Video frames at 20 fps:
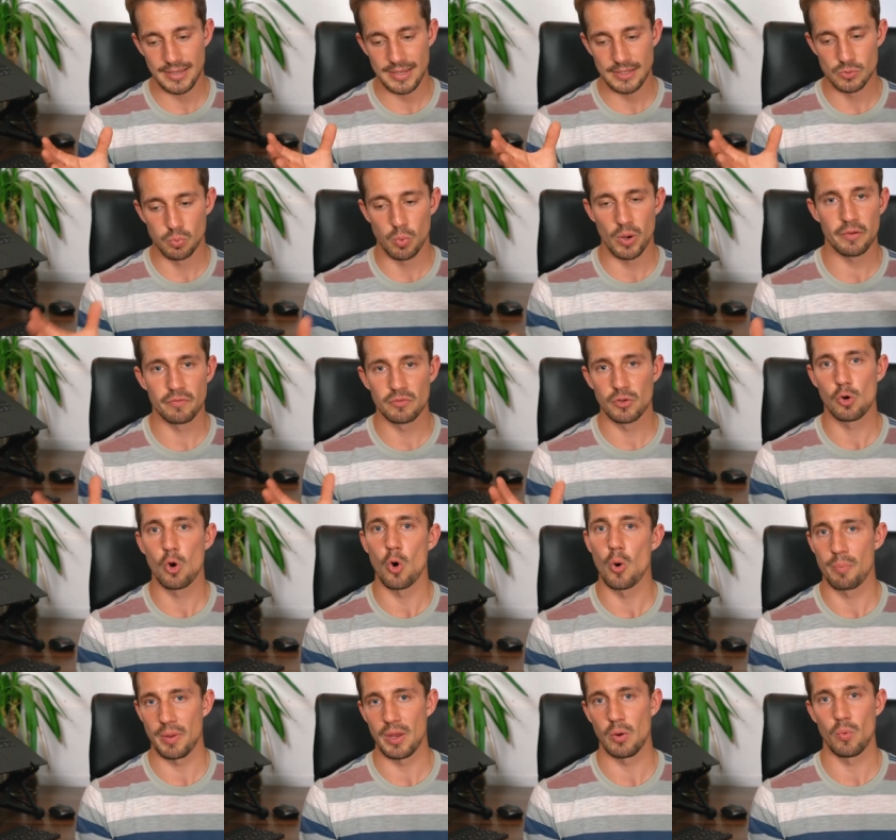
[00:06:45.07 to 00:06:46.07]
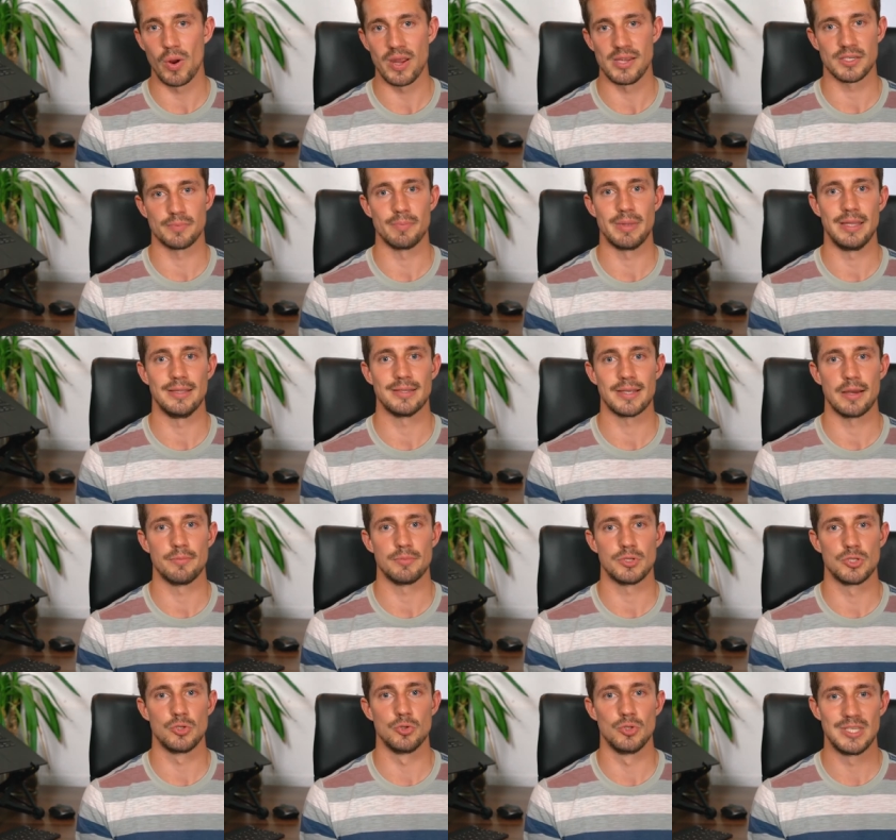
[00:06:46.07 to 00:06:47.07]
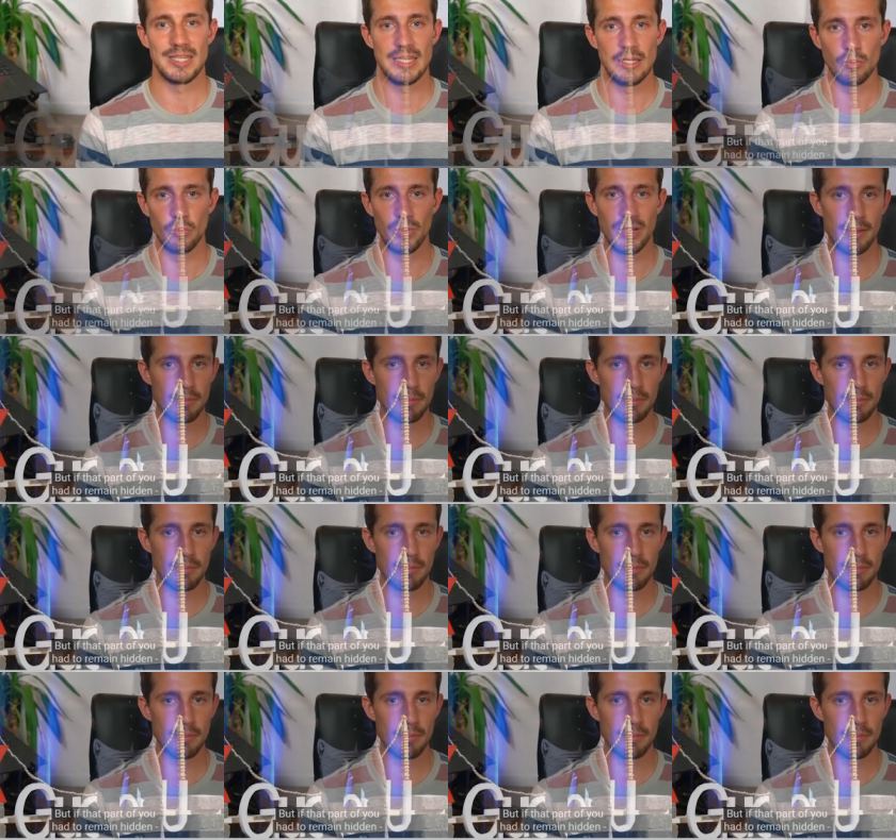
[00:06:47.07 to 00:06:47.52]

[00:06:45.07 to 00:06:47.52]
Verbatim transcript: it's one of the coping ways many times to deal with